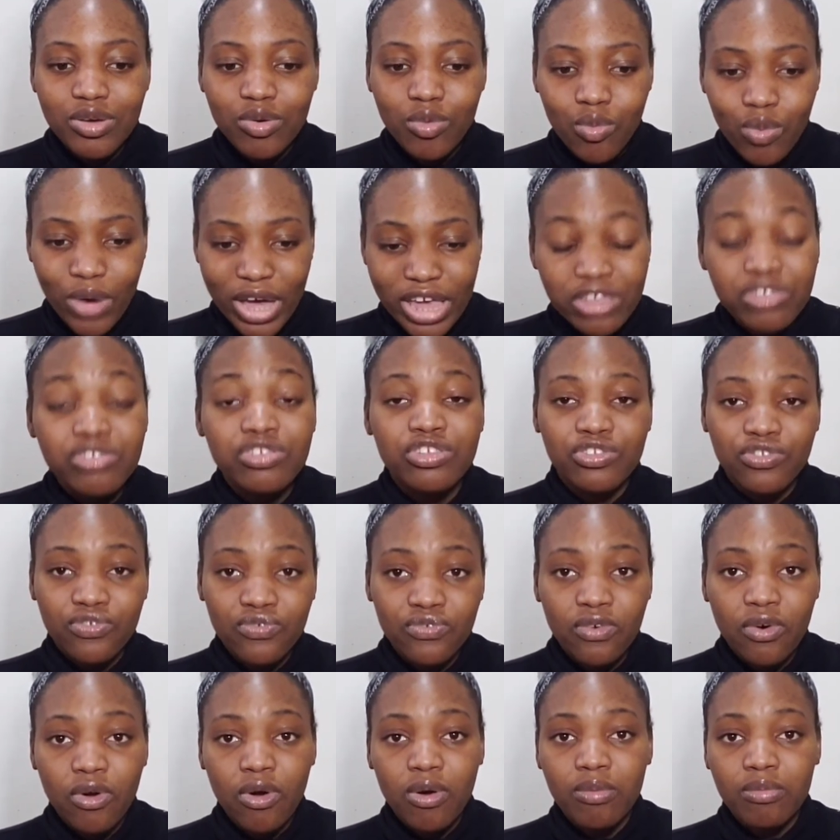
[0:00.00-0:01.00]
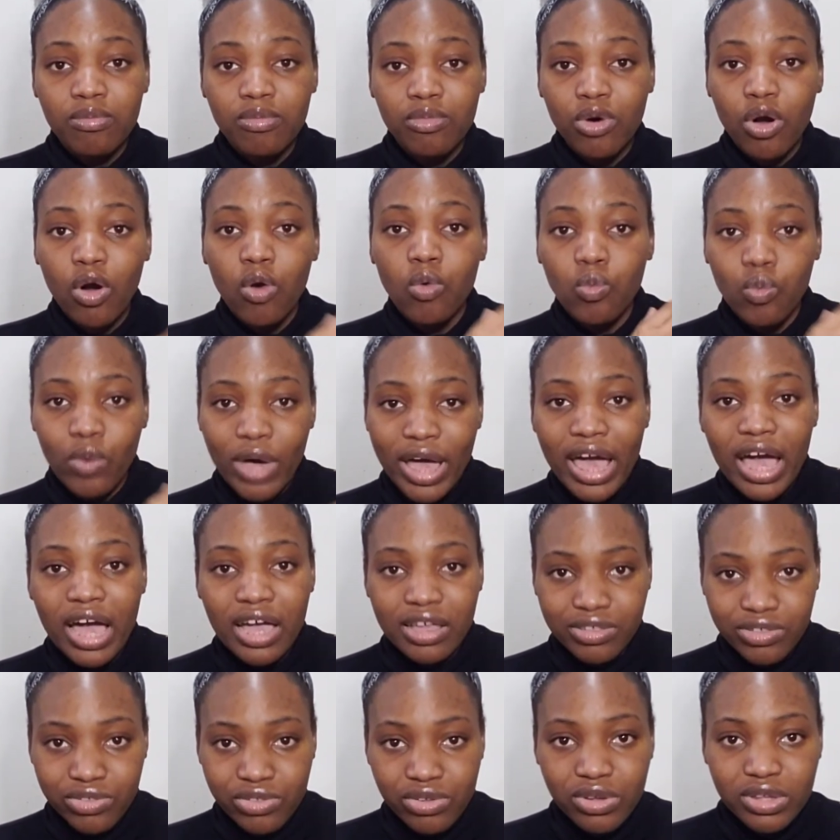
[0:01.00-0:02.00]
where she's from where
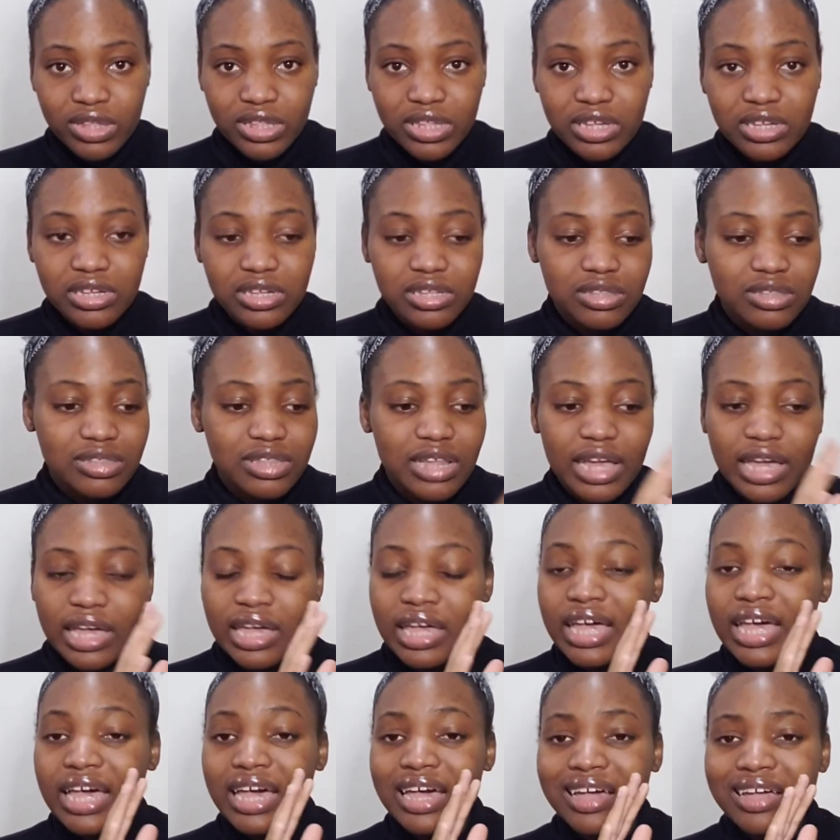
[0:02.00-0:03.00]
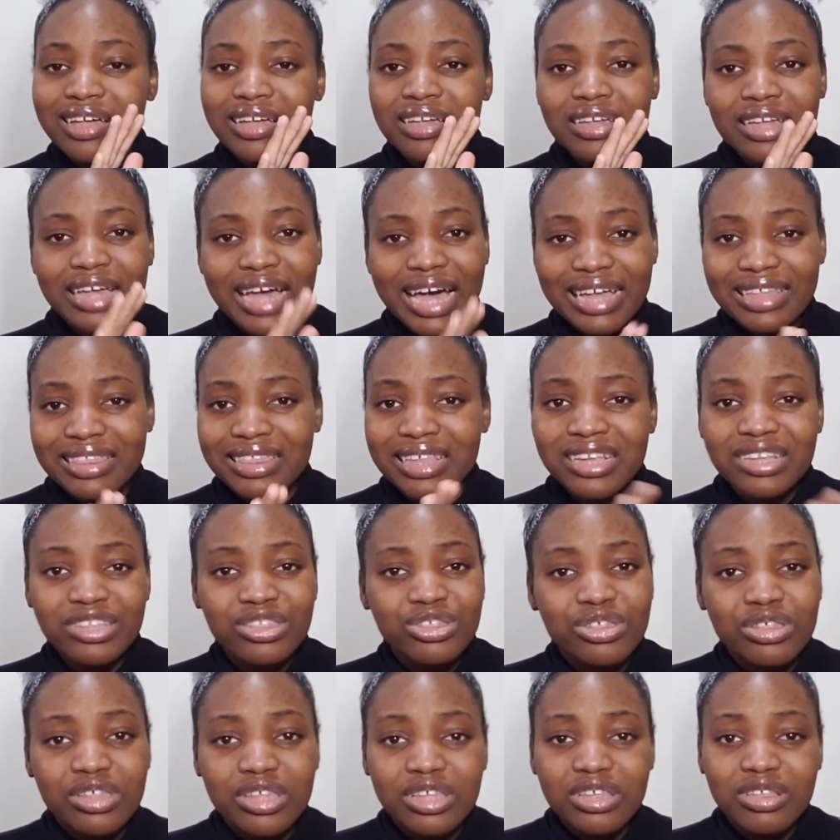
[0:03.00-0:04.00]
her son is like i think
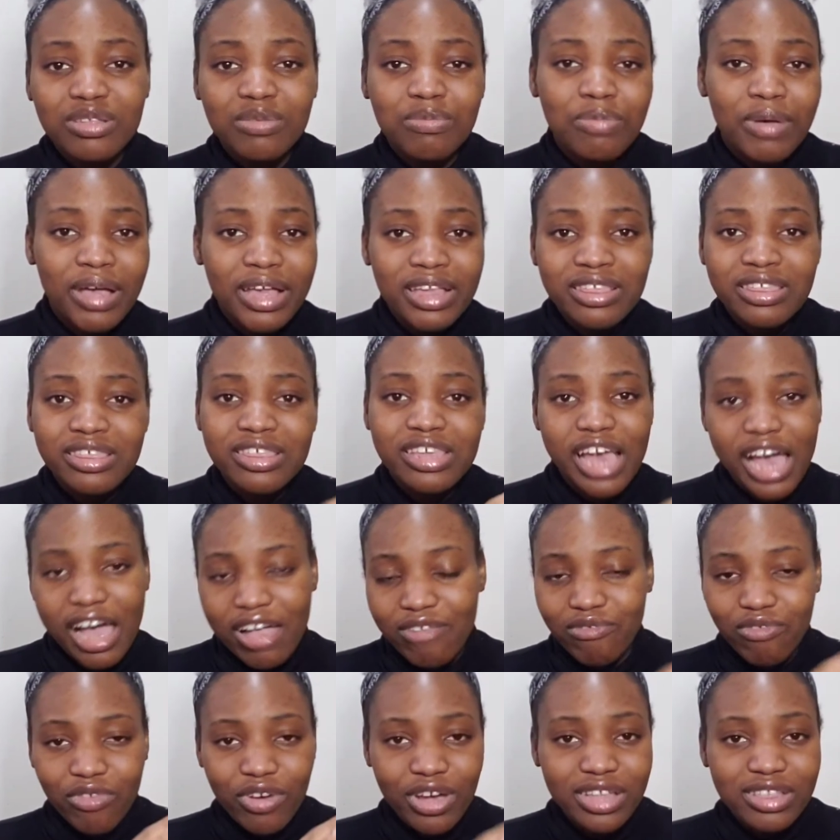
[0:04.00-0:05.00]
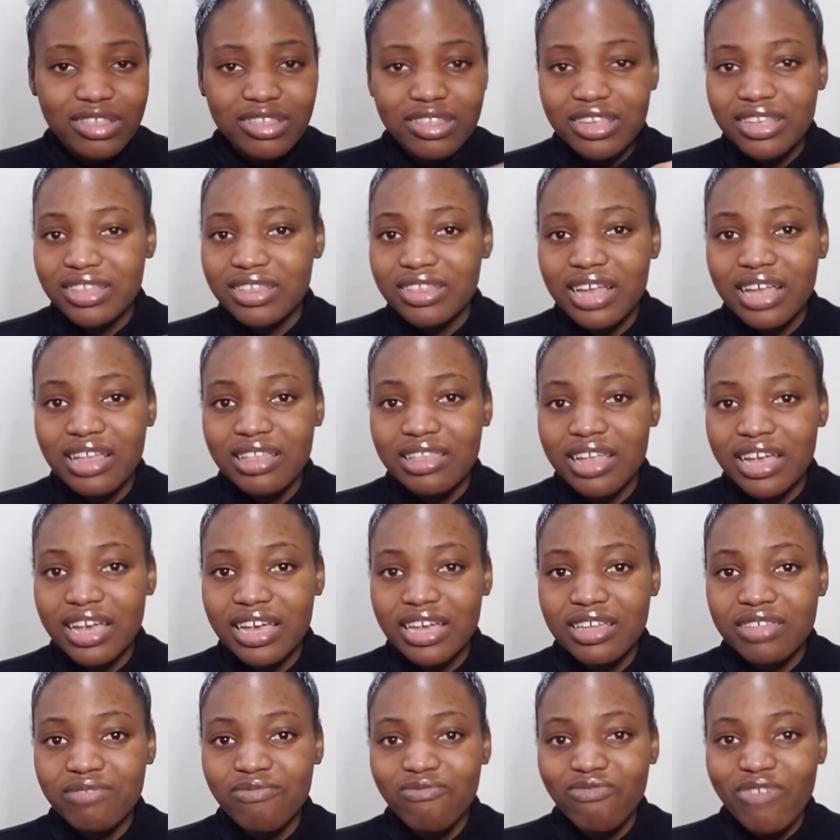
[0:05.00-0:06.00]
she is best she avoids it and
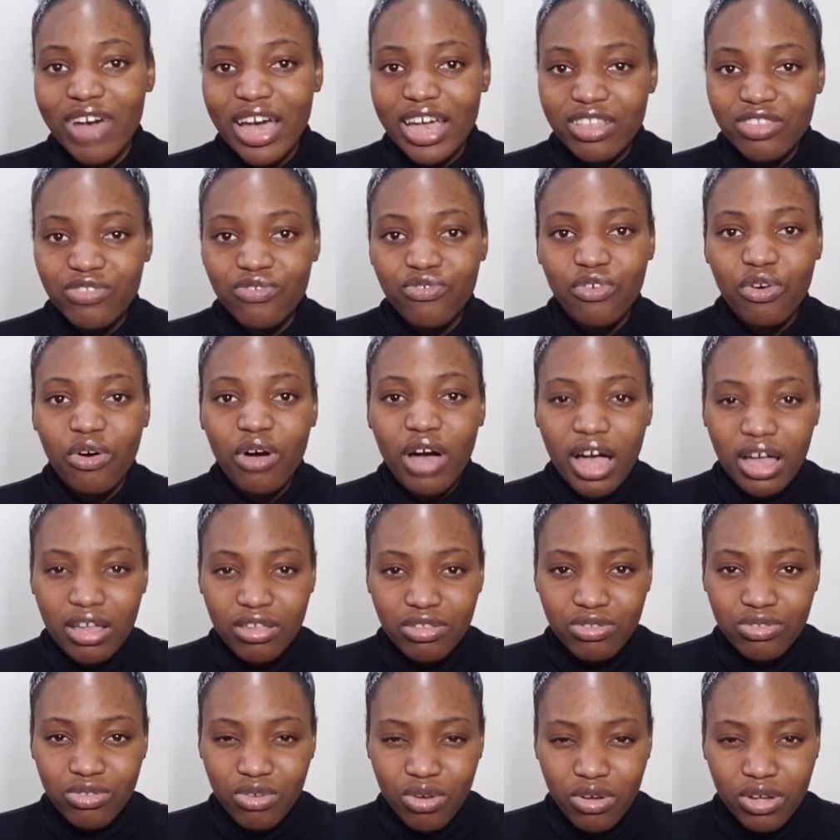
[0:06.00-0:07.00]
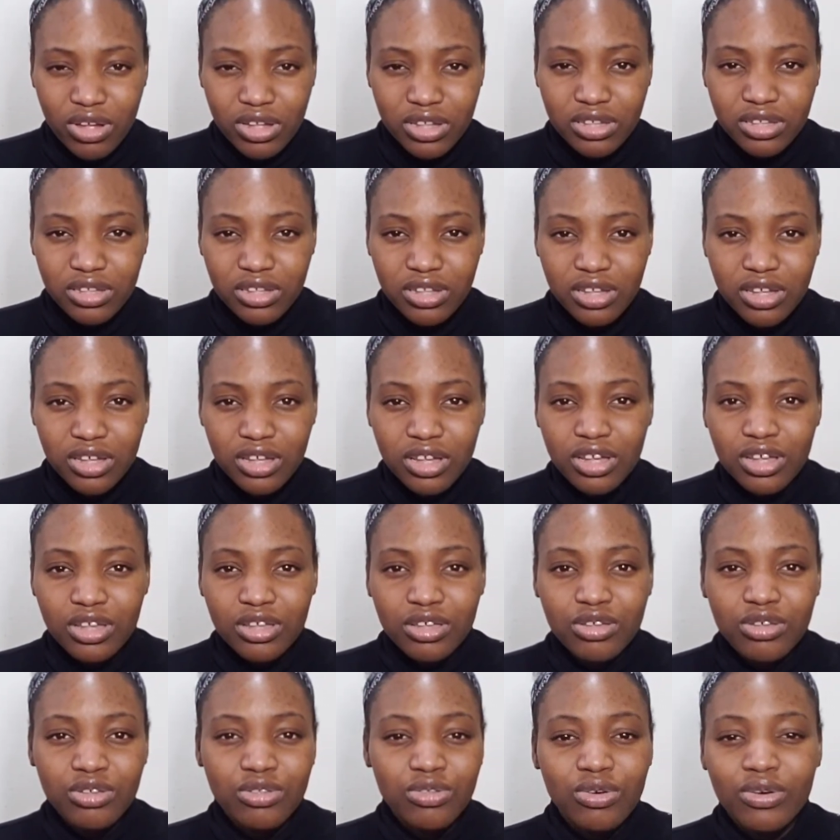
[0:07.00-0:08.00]
like fight for her son
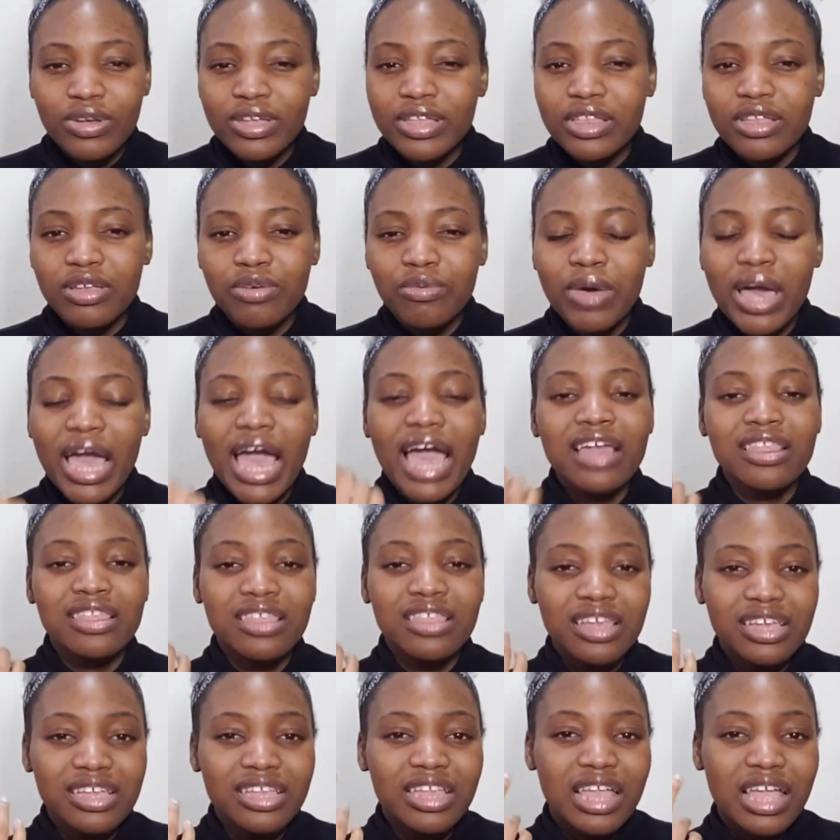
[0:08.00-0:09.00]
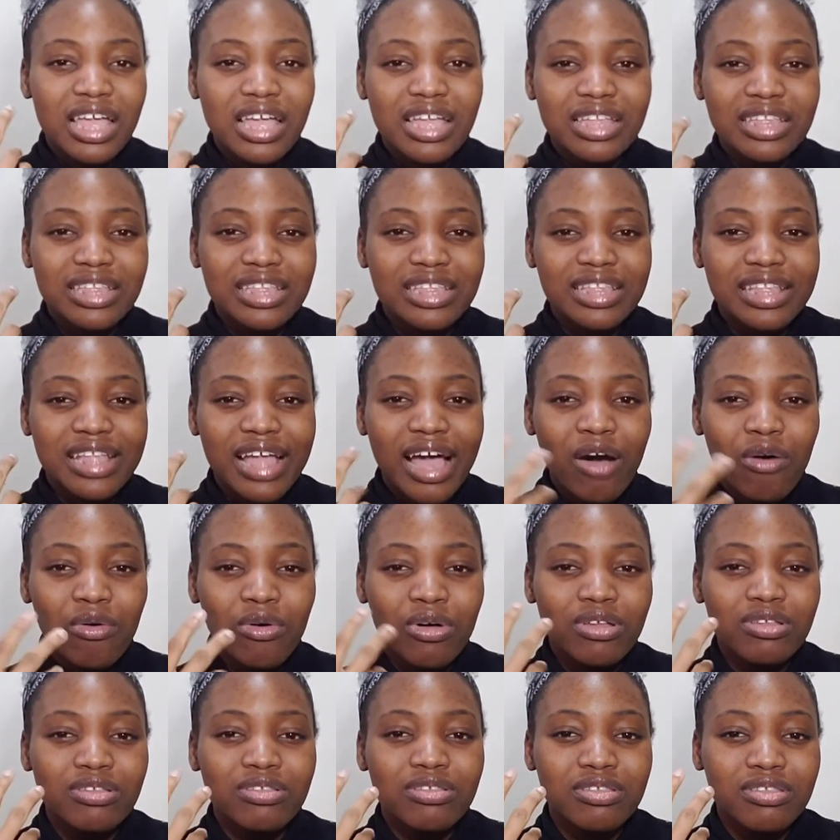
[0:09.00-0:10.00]
you know in the way i think that
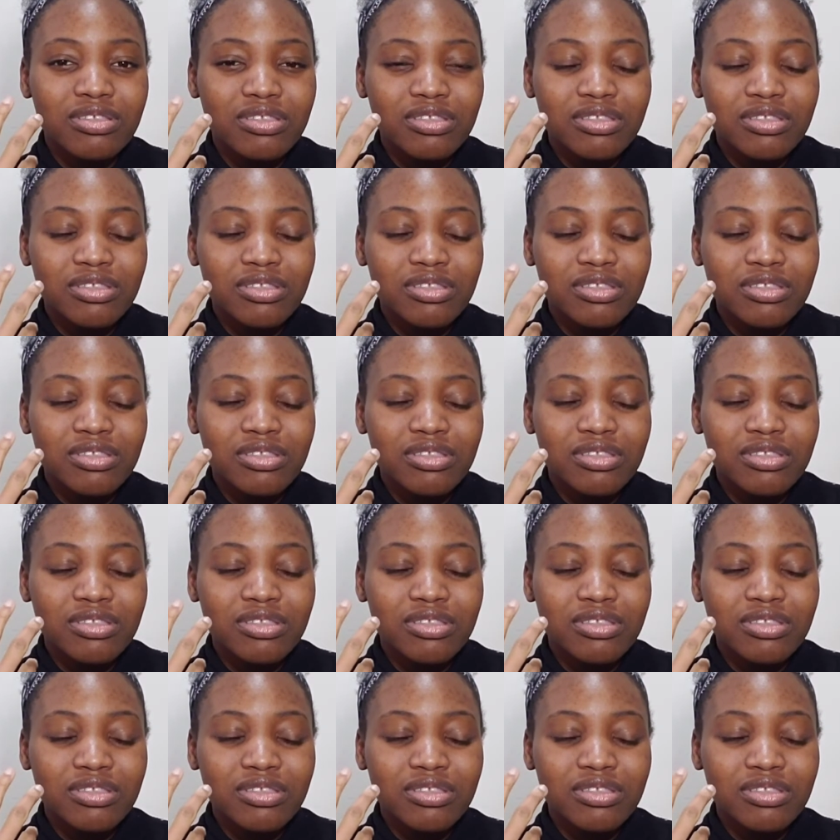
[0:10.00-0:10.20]
was